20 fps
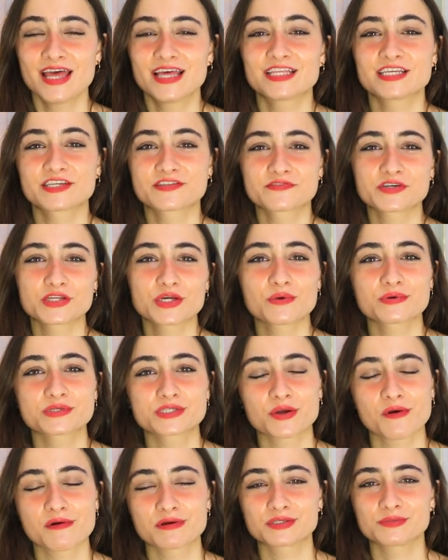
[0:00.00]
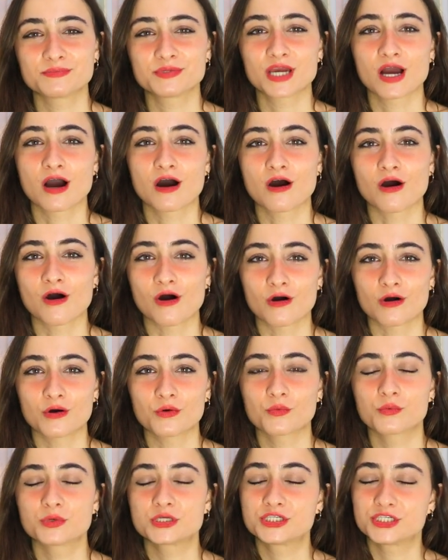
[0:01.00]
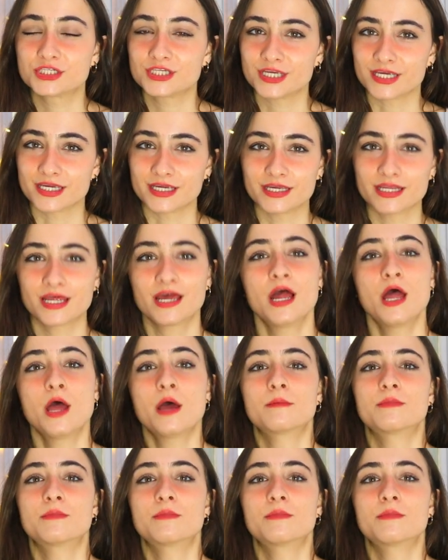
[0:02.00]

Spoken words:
This video is going to be a haul with Shein.